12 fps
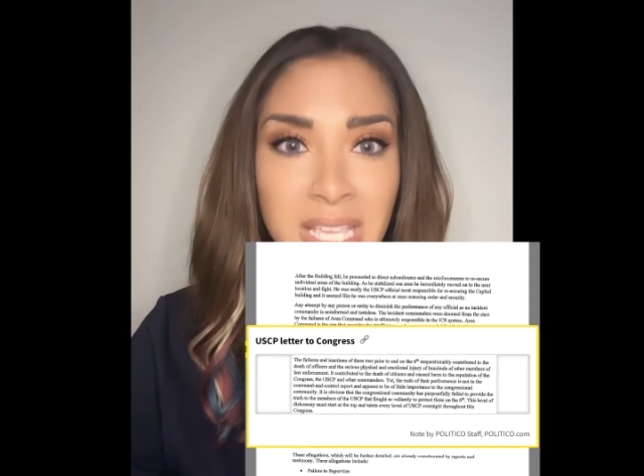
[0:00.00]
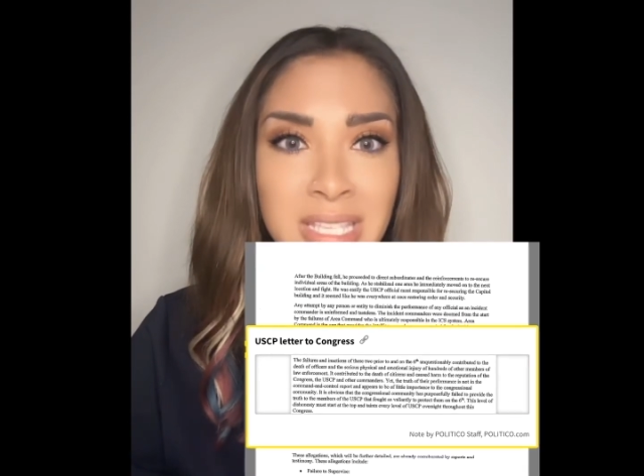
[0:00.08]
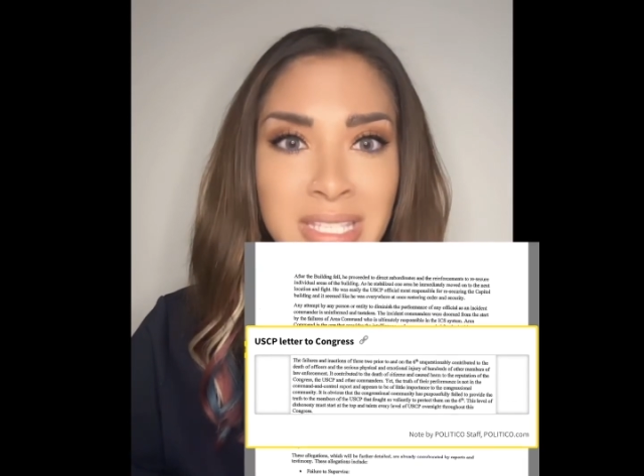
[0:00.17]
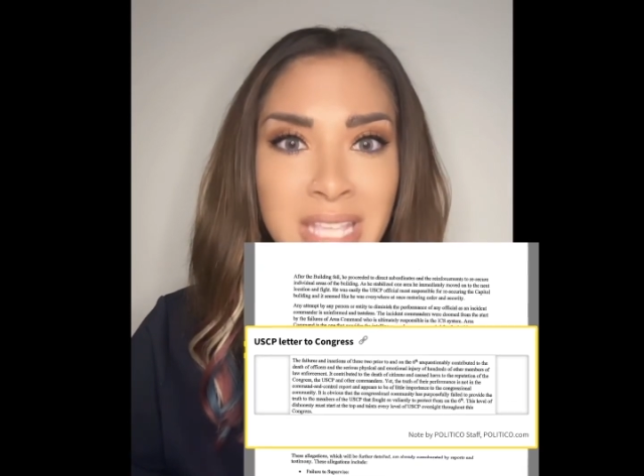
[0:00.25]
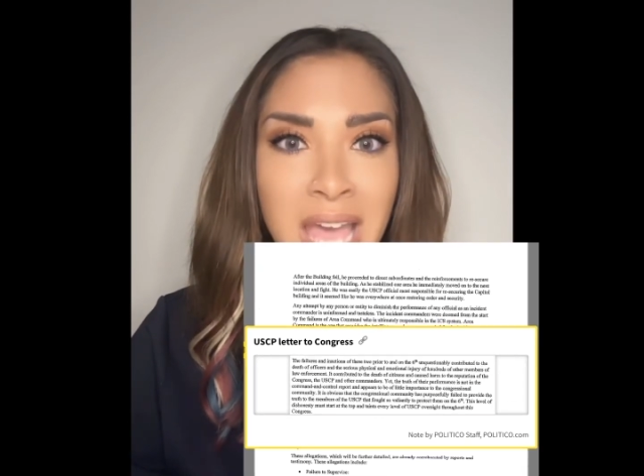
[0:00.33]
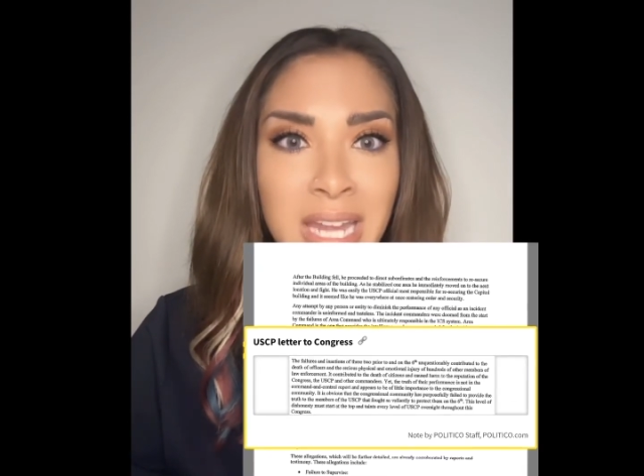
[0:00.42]

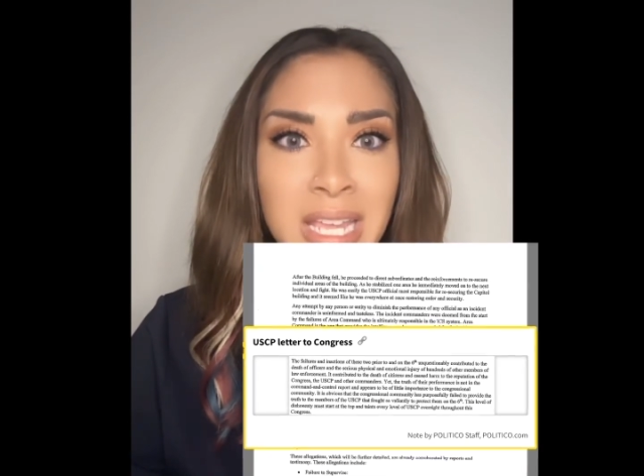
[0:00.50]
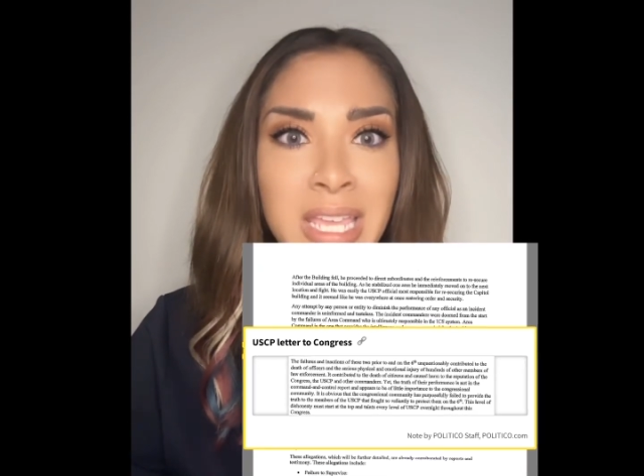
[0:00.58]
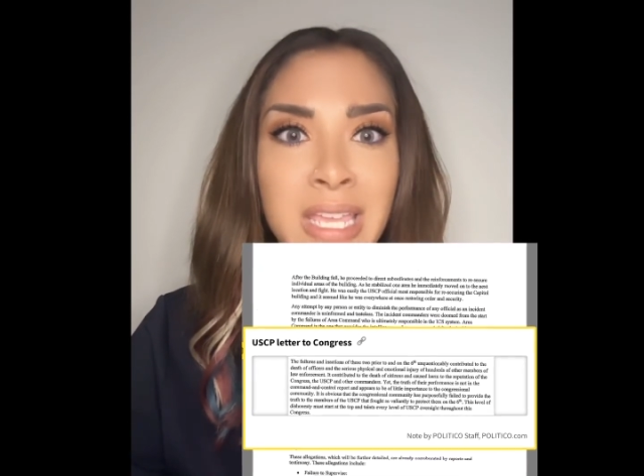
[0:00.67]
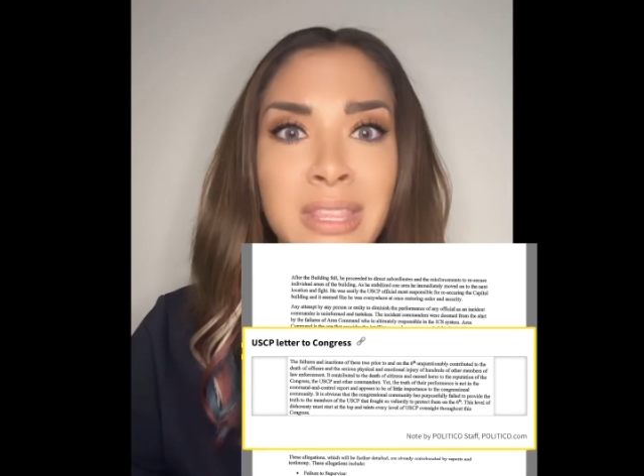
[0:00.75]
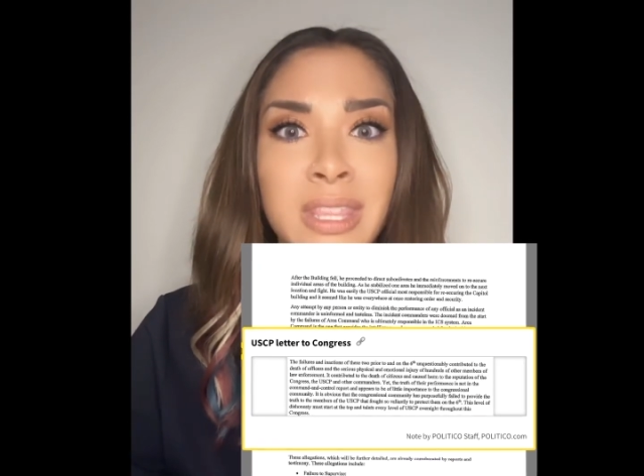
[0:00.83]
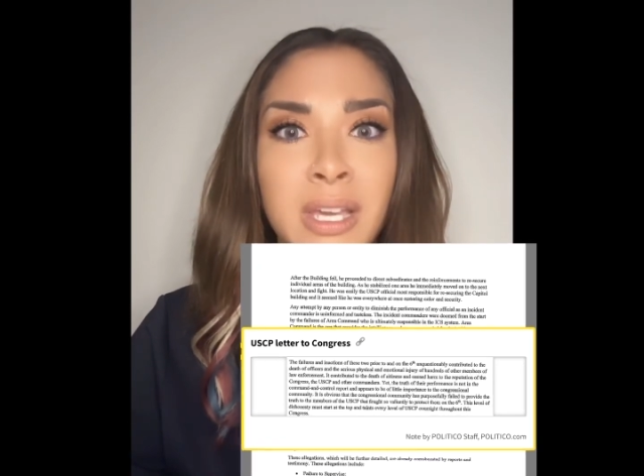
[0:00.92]
is not
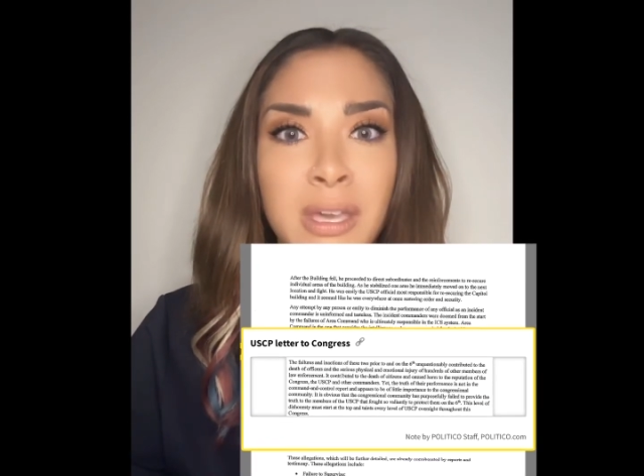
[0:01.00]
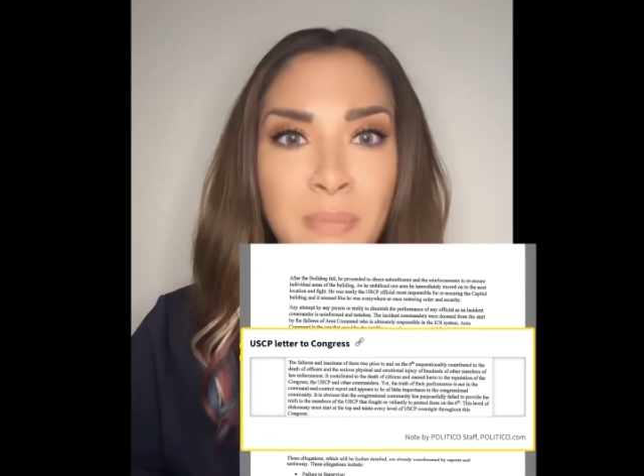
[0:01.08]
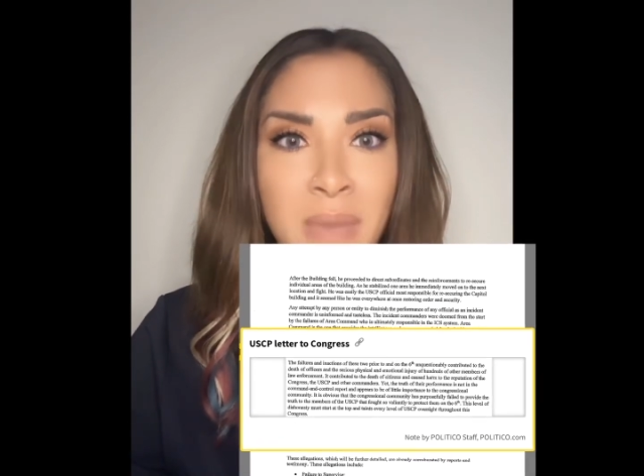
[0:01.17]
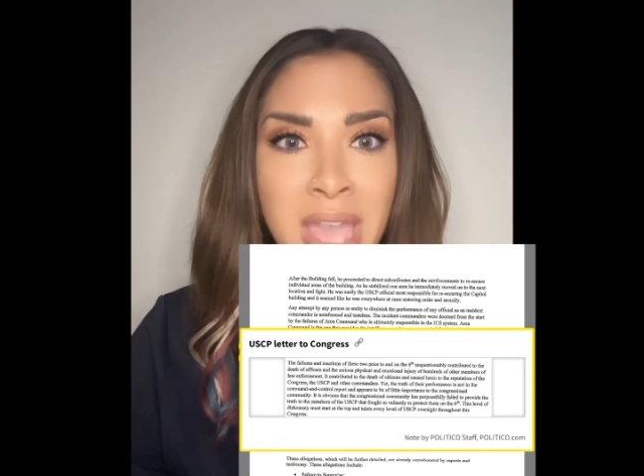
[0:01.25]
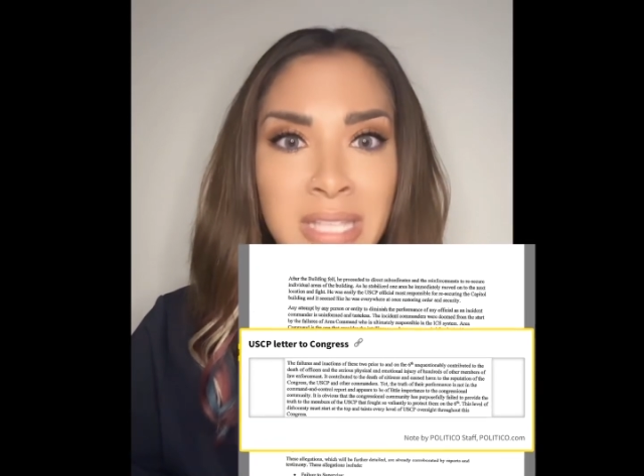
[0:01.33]
in the command